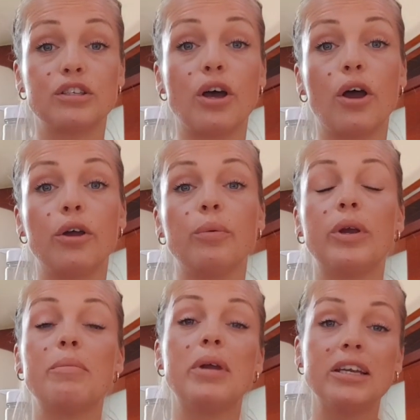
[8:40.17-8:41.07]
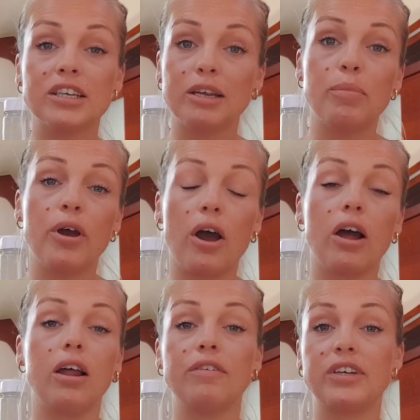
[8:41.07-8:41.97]
So we immediately put
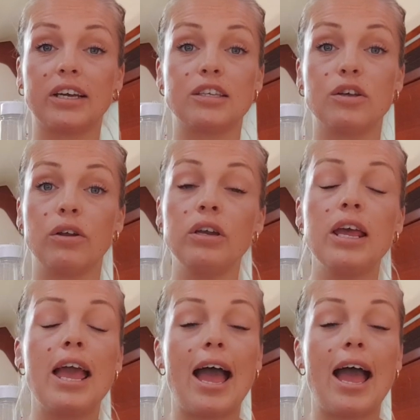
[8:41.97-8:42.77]
our life jackets on